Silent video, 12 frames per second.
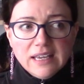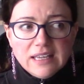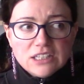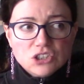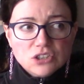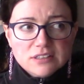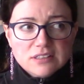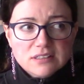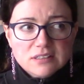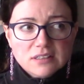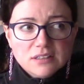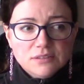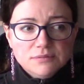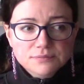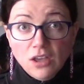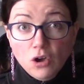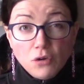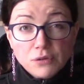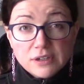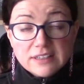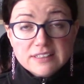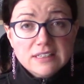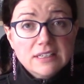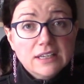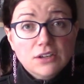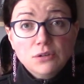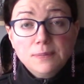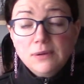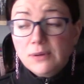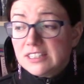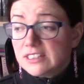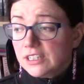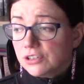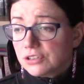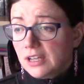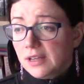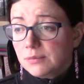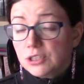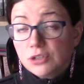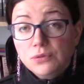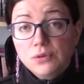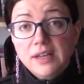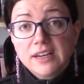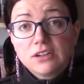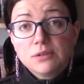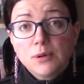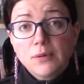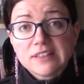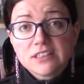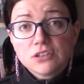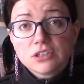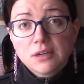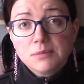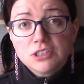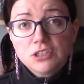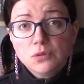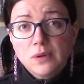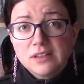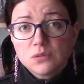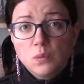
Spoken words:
It just overdoes it, and it could be wasting your time too, and it could be wasting your time in 2 ways.